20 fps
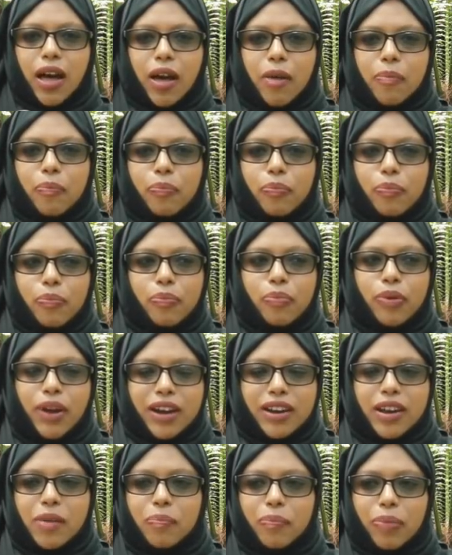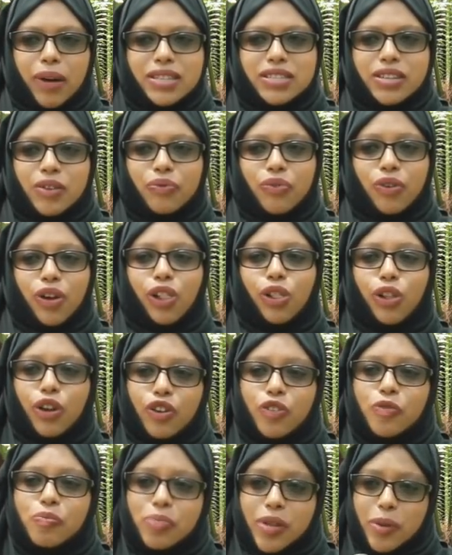a bread and butter for a
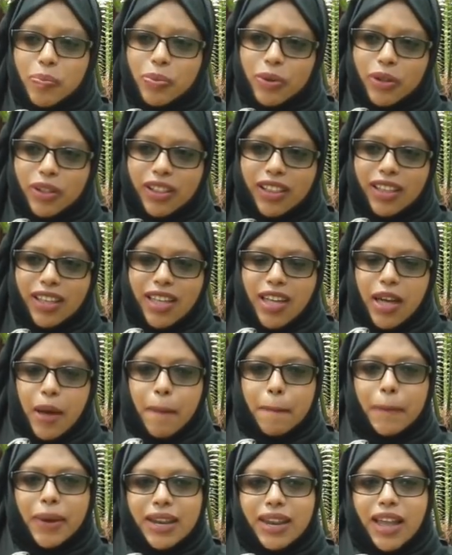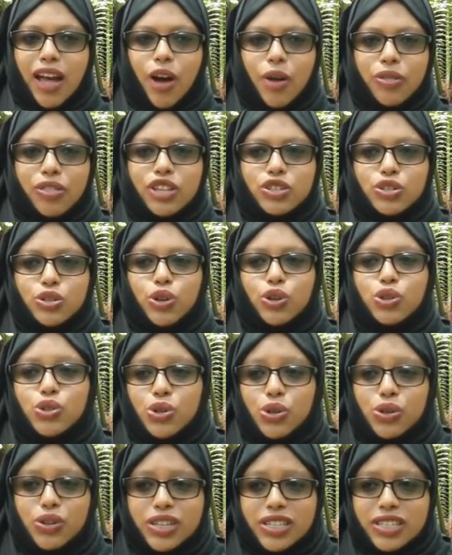lot of people. But now there's no
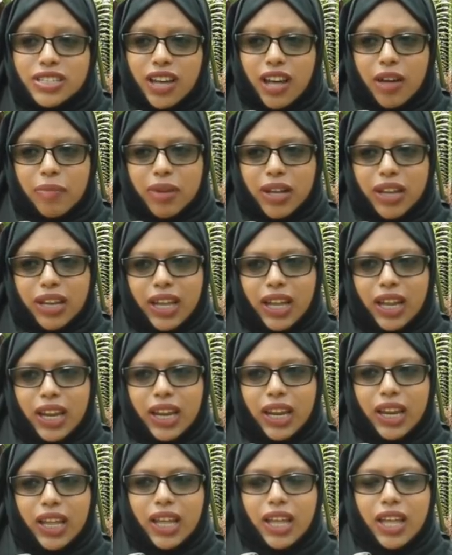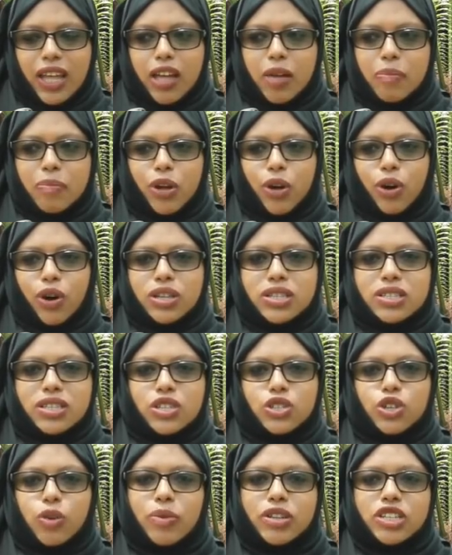tourists coming in because
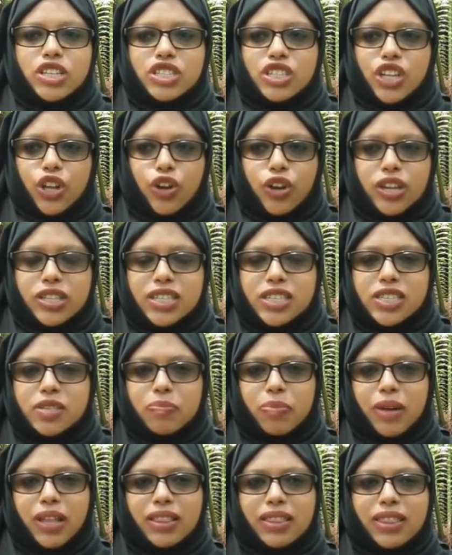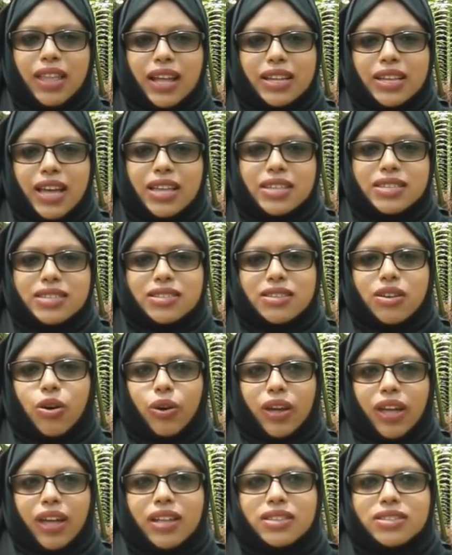there's so much insecurities. But that has,
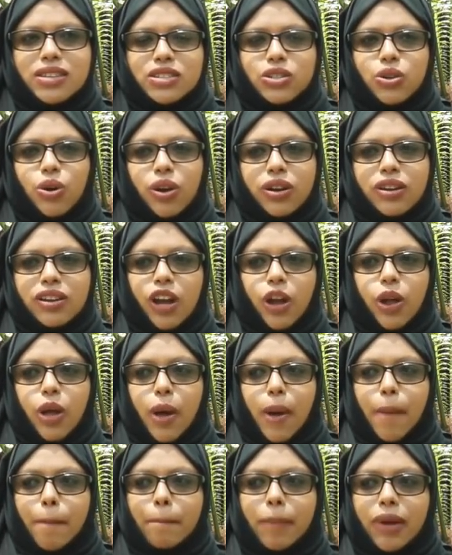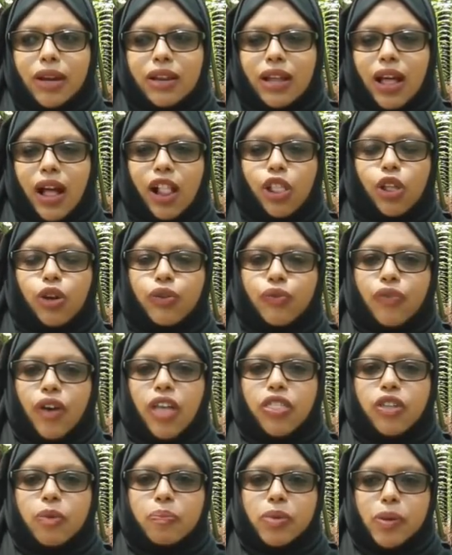okay, it has gone down. But a lot of
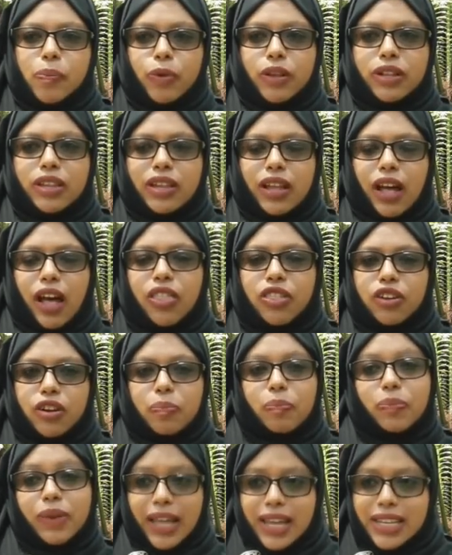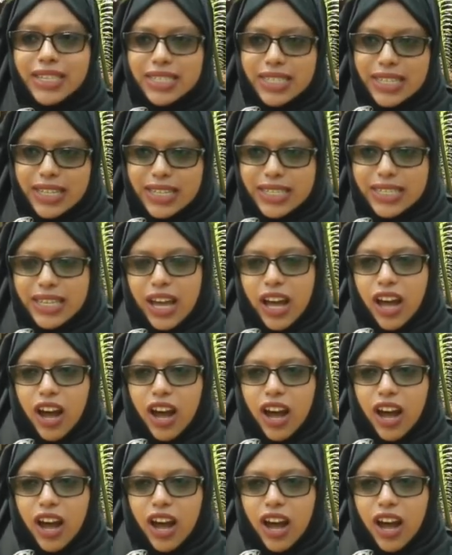other people in other places